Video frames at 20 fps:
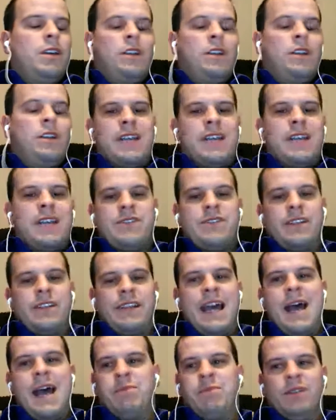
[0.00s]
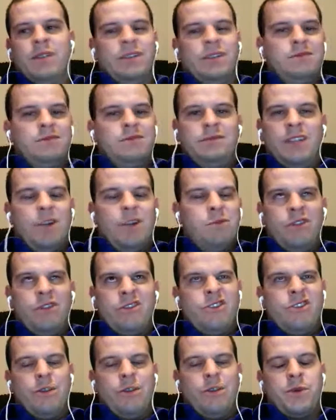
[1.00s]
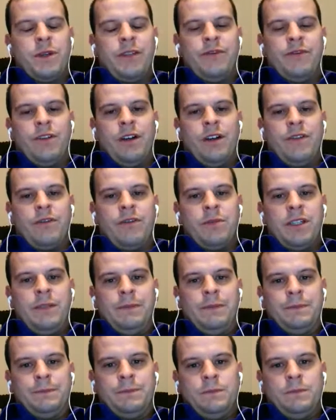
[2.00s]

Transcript: There's no doubting that, but no more than top 25 for me.